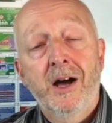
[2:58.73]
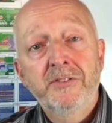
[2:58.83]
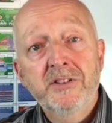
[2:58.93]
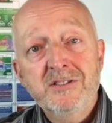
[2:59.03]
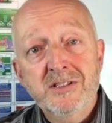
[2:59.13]

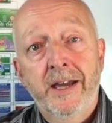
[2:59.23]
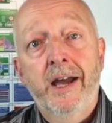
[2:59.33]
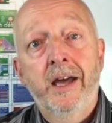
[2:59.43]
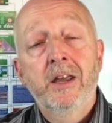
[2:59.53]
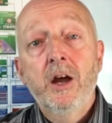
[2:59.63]

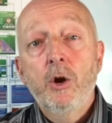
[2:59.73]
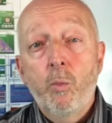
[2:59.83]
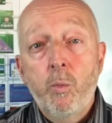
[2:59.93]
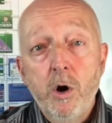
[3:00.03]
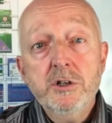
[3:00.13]
understand
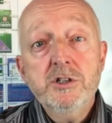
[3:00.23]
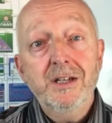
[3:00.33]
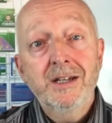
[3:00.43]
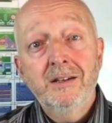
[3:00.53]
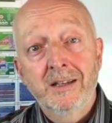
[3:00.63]
what
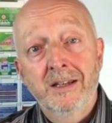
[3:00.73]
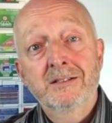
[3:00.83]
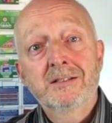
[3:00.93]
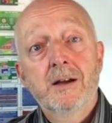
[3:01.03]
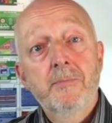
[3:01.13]
it is